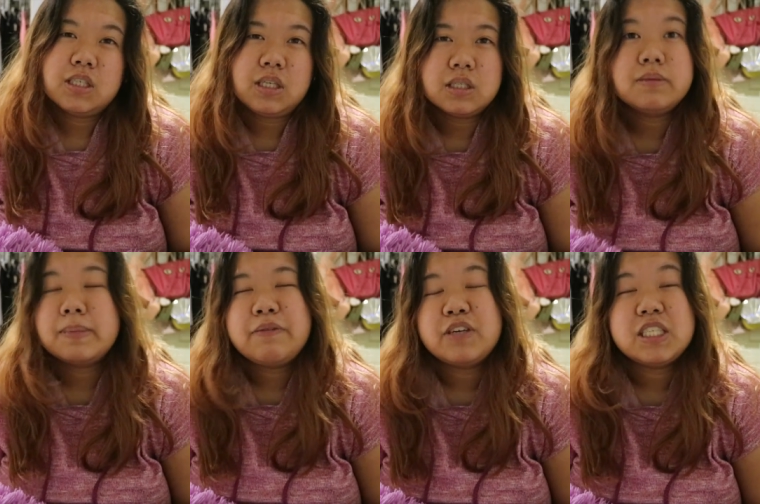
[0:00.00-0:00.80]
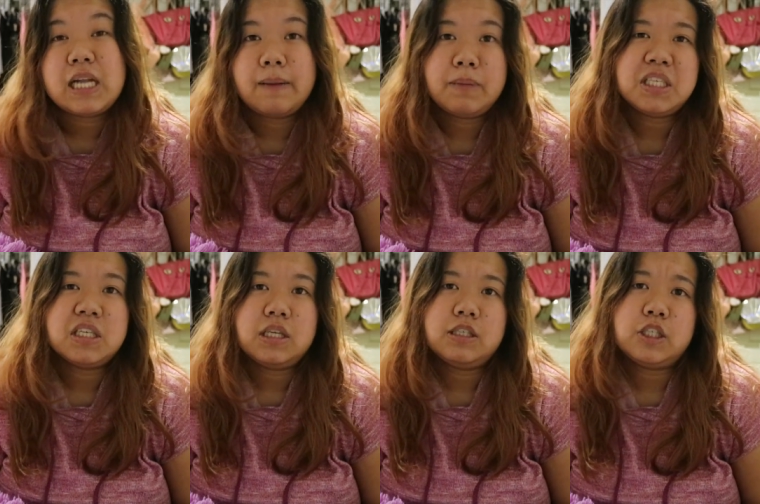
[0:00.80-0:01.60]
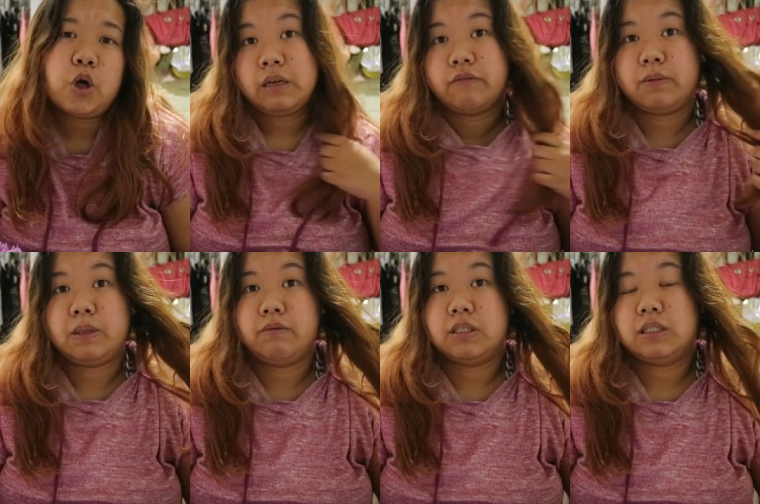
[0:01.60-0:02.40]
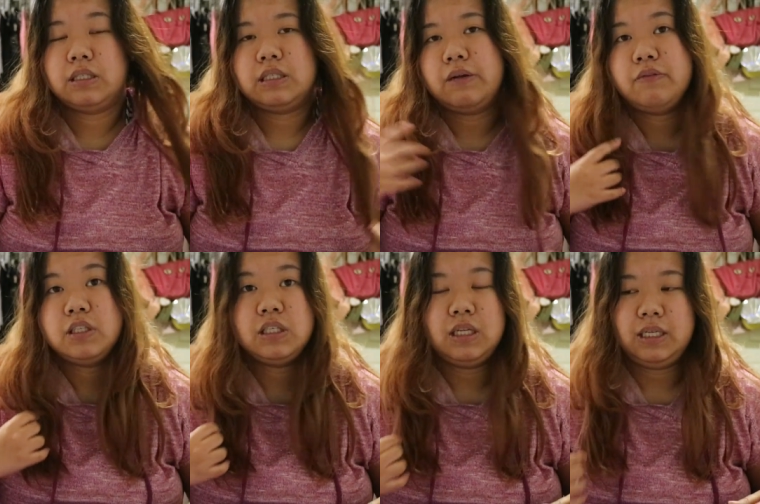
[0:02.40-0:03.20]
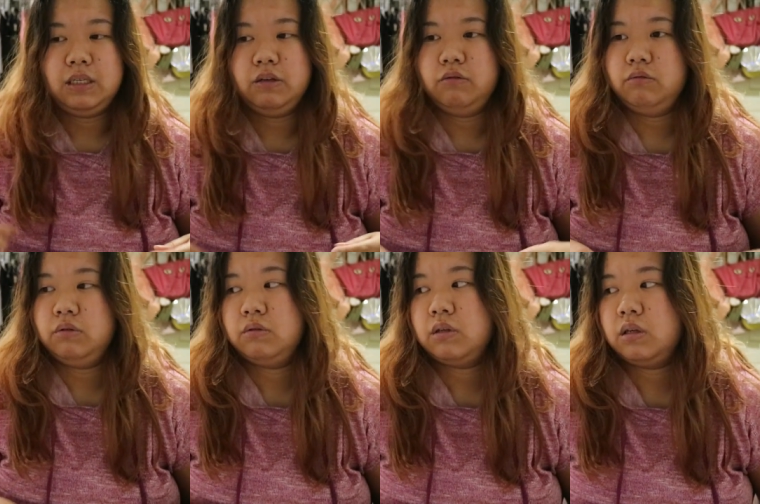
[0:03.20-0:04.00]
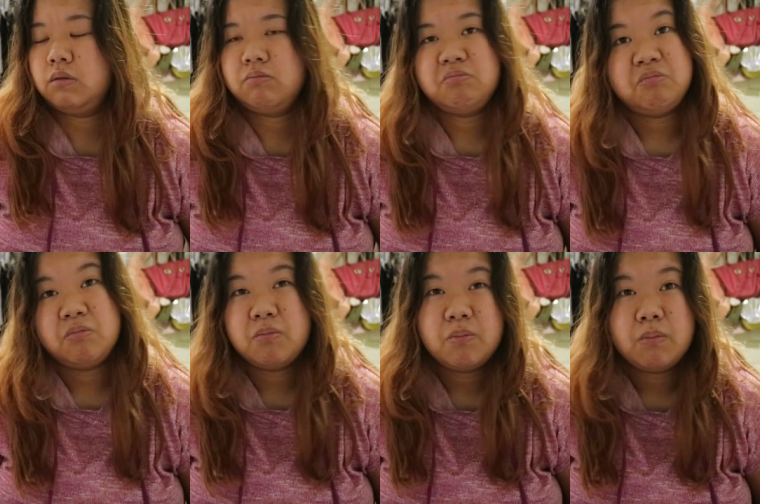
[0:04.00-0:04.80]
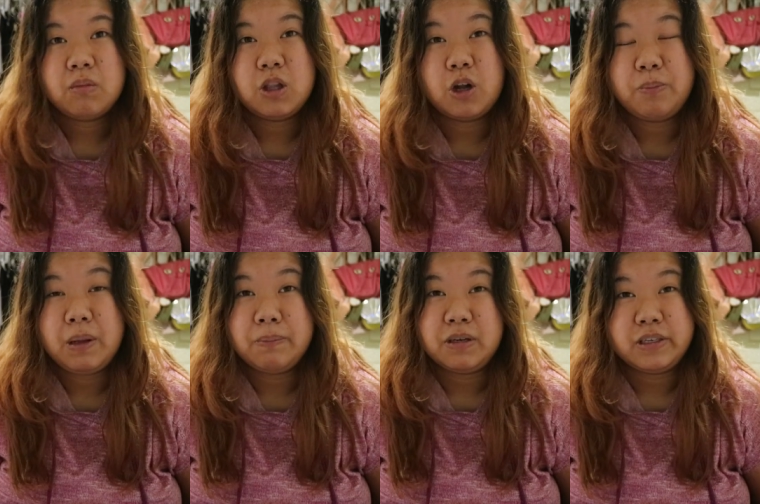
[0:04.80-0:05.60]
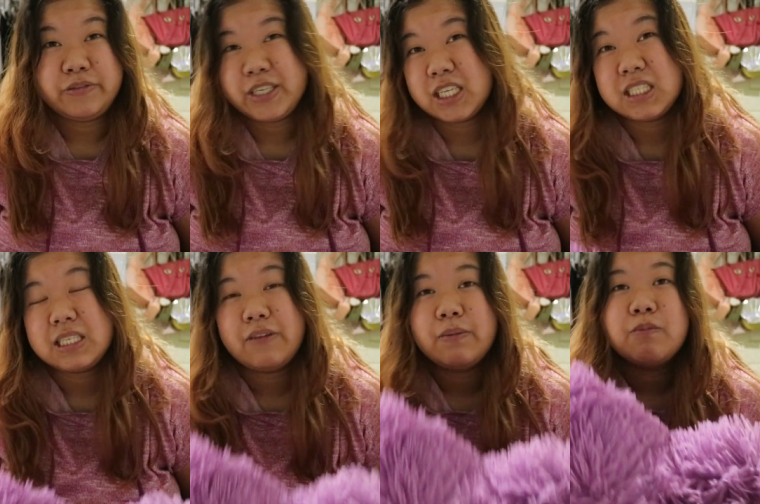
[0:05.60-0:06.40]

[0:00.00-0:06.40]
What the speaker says: this is my first time basically, so if there was stuff that is like not being perfect and stuff,